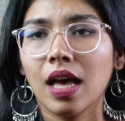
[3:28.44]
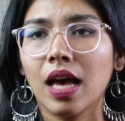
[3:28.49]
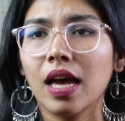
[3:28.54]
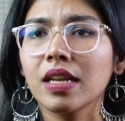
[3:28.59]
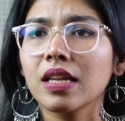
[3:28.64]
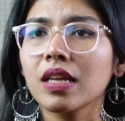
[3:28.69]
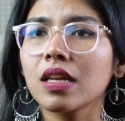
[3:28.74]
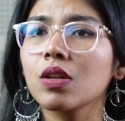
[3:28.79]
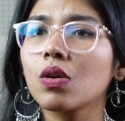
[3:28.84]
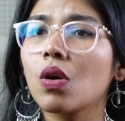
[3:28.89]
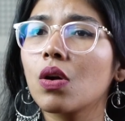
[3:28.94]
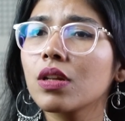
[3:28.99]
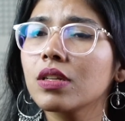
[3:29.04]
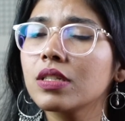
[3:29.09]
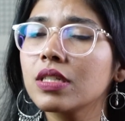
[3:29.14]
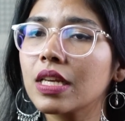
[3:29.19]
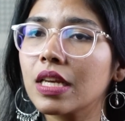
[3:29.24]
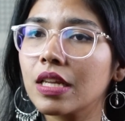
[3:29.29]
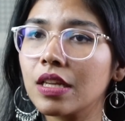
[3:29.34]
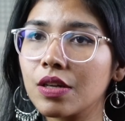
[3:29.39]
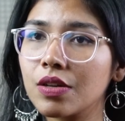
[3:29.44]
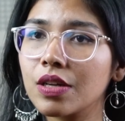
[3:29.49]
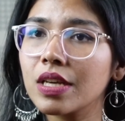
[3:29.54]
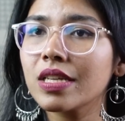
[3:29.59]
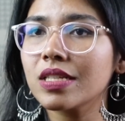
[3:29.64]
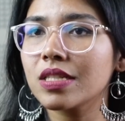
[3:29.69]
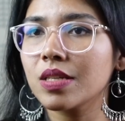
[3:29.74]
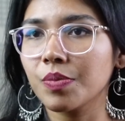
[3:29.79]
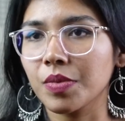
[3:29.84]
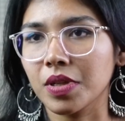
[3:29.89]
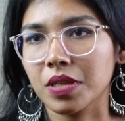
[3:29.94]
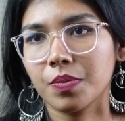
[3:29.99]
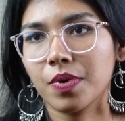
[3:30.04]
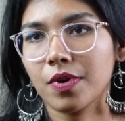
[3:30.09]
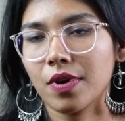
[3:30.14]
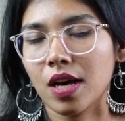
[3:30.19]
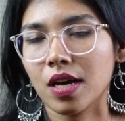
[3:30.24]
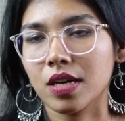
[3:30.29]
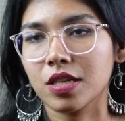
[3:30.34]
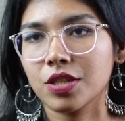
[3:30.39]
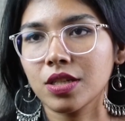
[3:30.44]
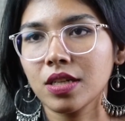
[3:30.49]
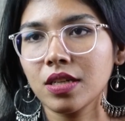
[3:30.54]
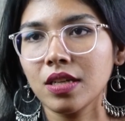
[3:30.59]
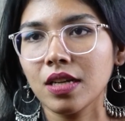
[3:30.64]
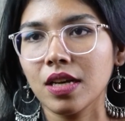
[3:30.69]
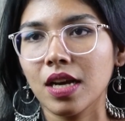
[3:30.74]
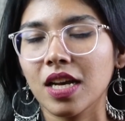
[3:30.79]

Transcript: And in order to increase the milk production,